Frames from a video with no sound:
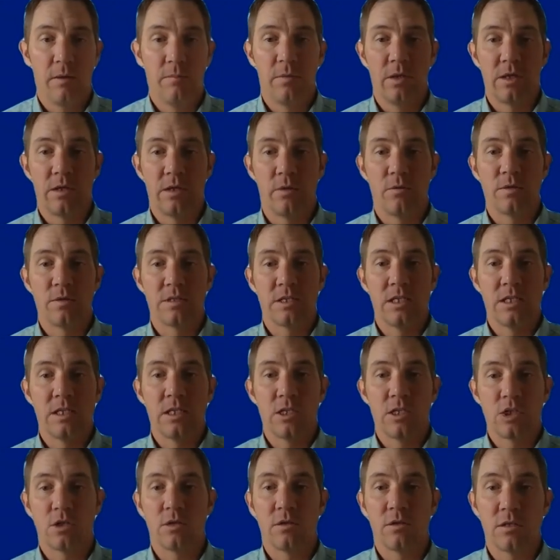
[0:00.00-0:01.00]
But there was an
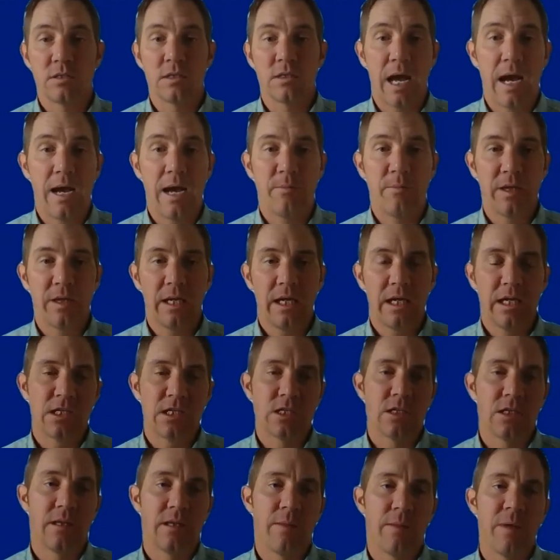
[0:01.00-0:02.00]
insurance
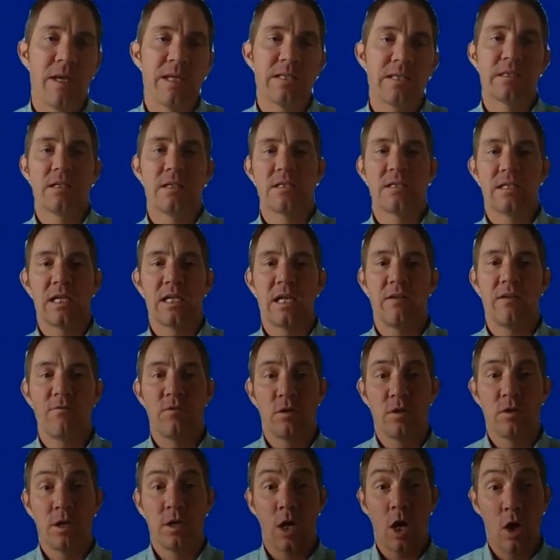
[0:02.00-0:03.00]
obligation that basically said if
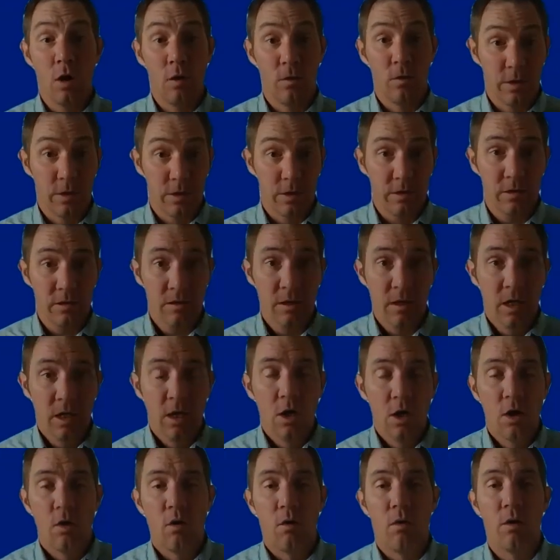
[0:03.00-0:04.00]
you're an owner
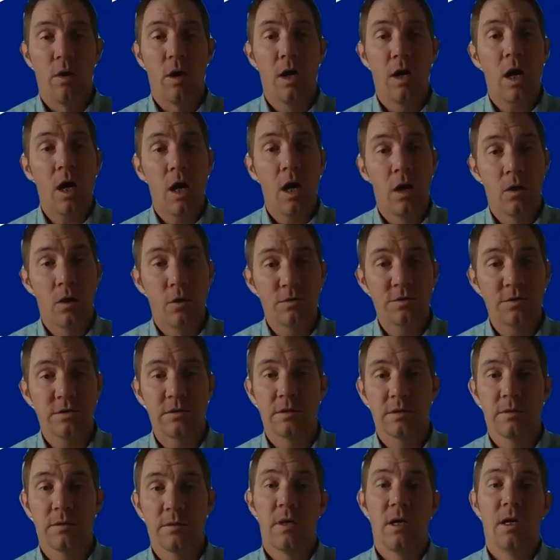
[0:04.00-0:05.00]
or a
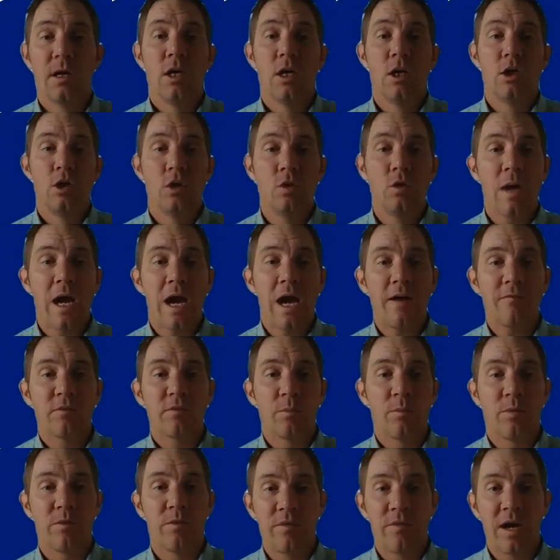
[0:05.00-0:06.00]
host, you have
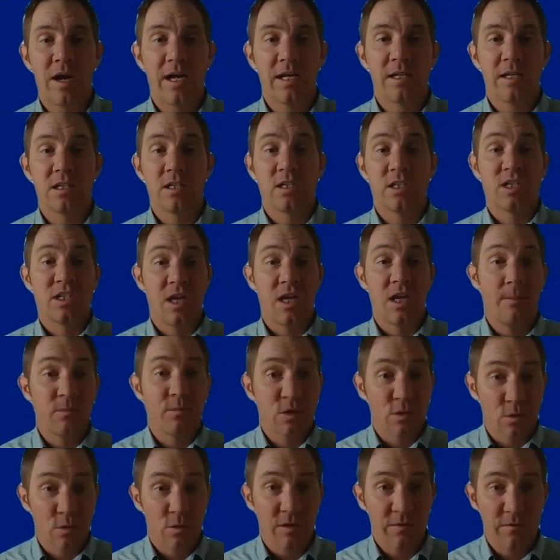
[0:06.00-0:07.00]
to provide some
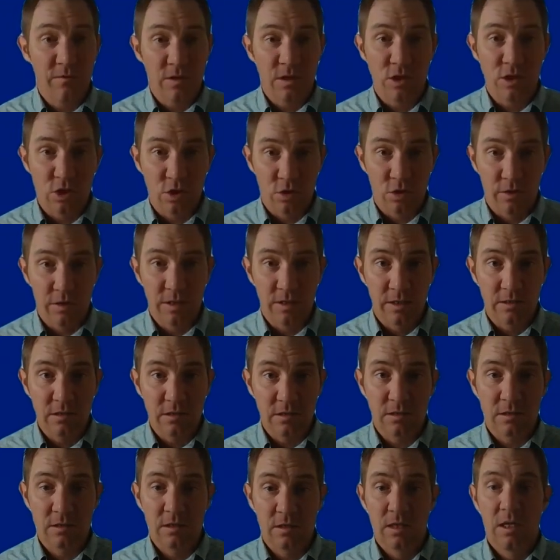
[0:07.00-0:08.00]
sort of
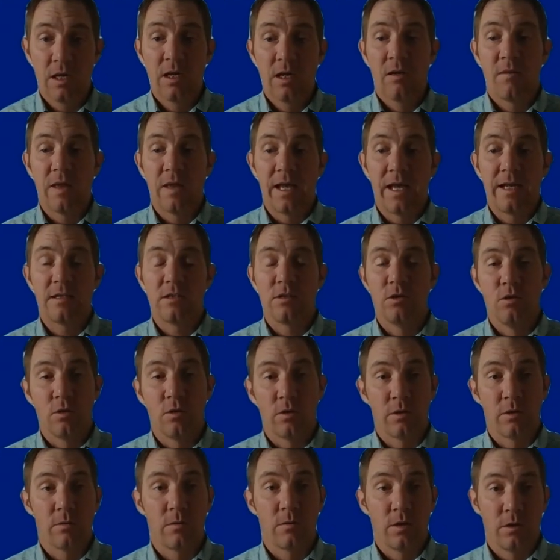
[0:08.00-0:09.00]
insurance that
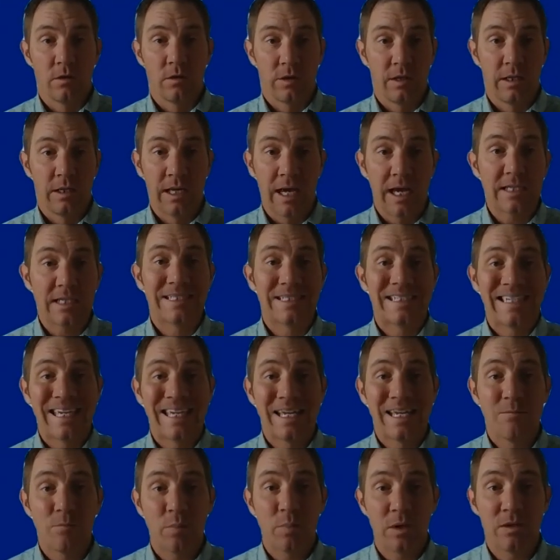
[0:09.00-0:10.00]
your guests
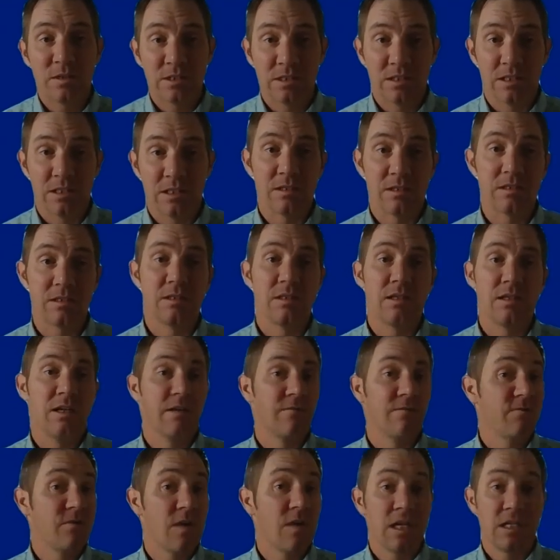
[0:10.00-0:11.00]
can purchase
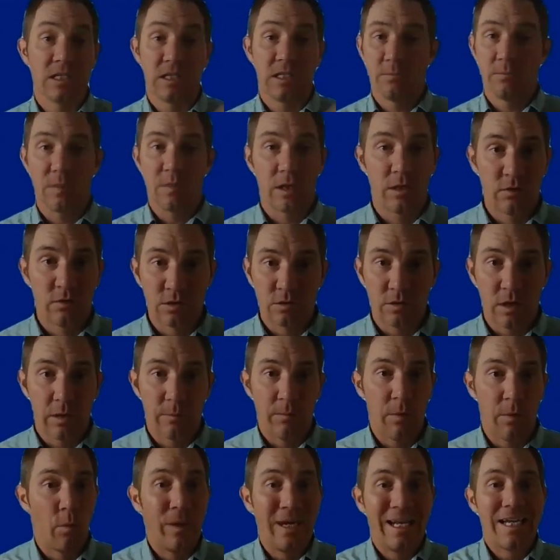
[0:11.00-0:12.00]
if something goes wrong.
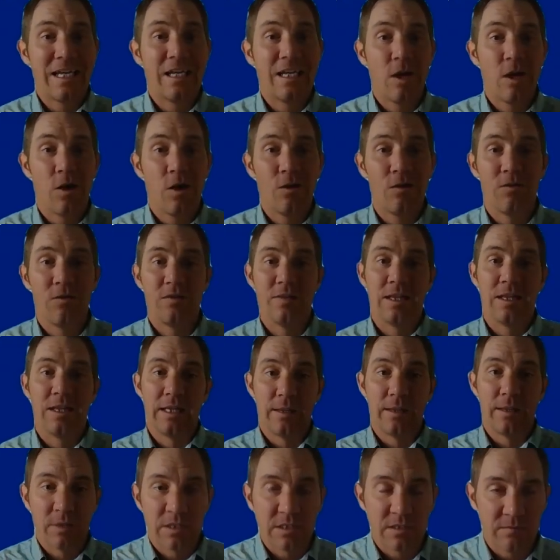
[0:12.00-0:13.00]
But we didn't know the
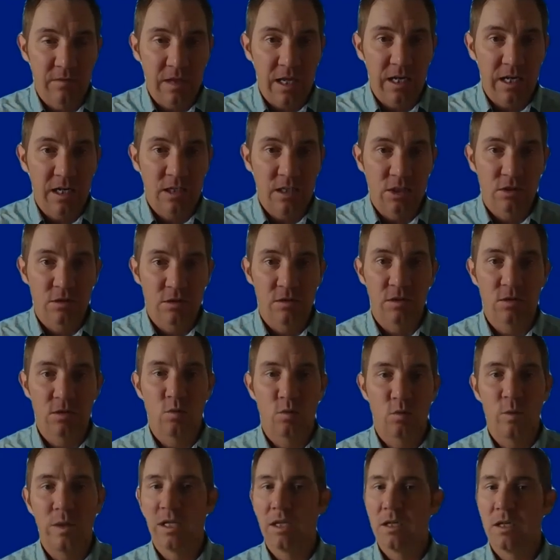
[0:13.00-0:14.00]
limits of that insurance.
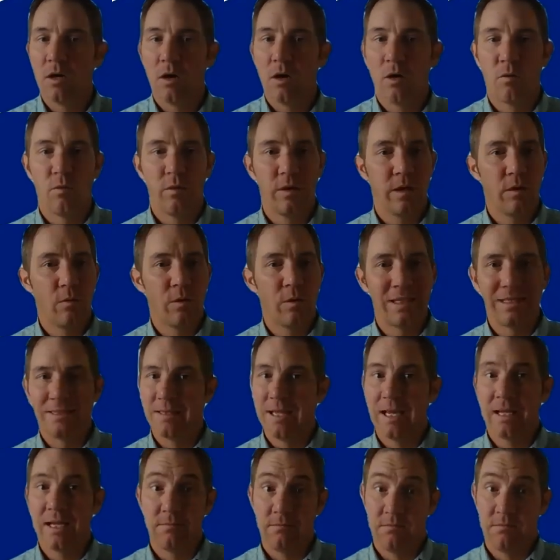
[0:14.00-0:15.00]
We didn't know really what
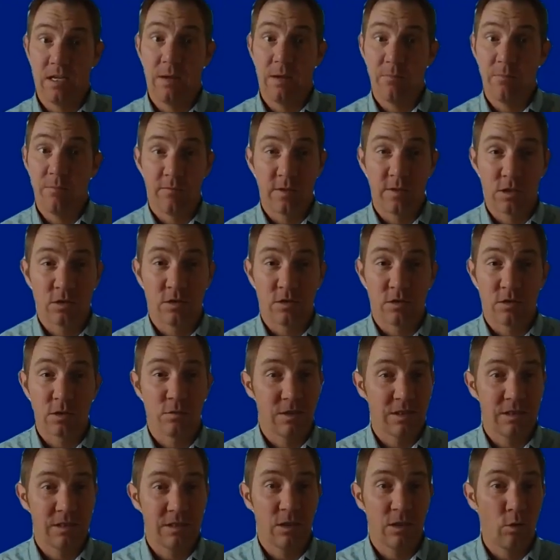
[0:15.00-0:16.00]
that type of insurance
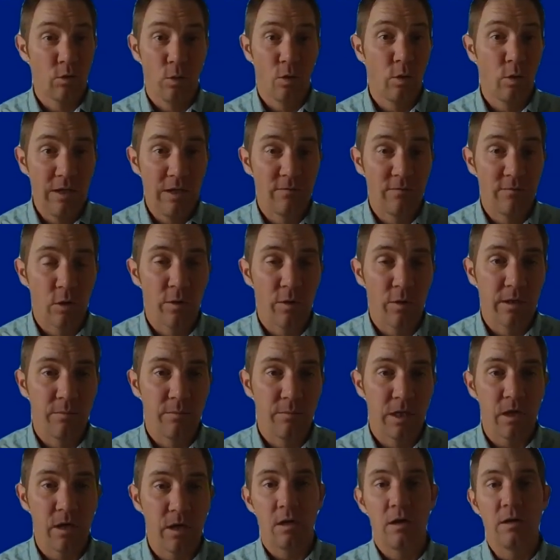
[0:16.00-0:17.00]
was even going to
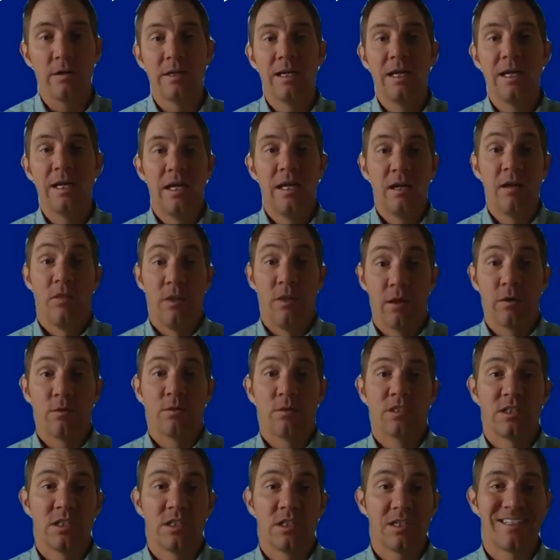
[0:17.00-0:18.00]
be called. There
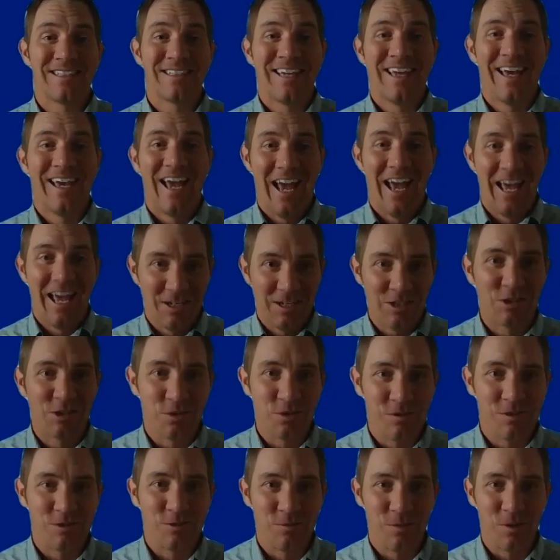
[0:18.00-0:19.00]
was just an
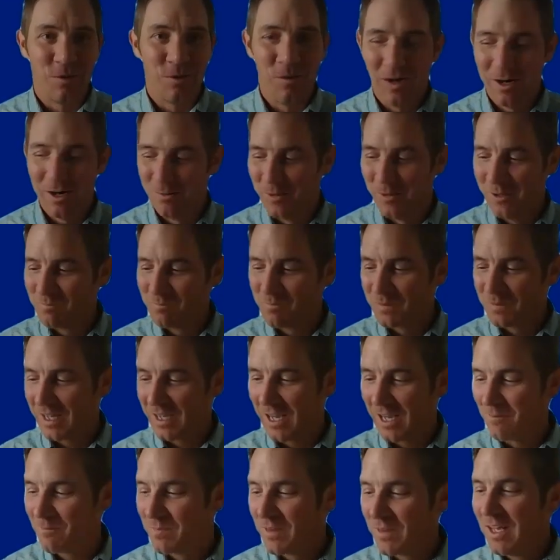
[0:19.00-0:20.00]
insurance requirement,
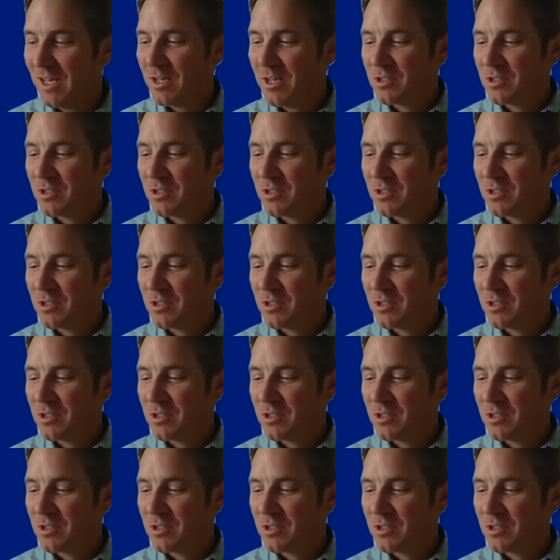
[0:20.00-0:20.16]
okay?